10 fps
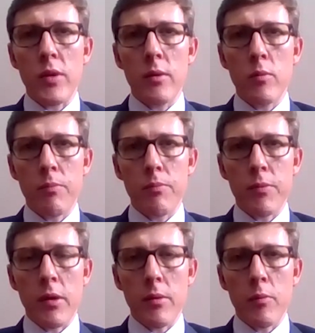we
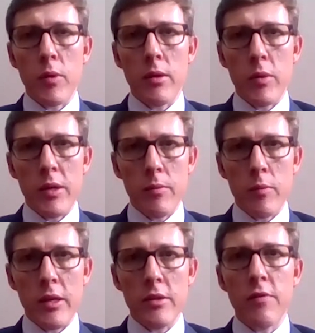
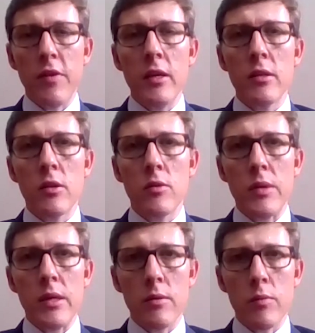intervened and
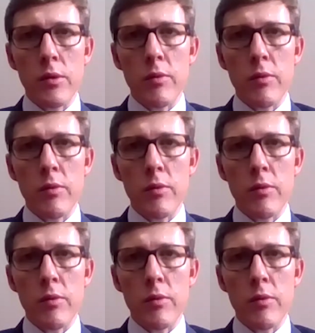we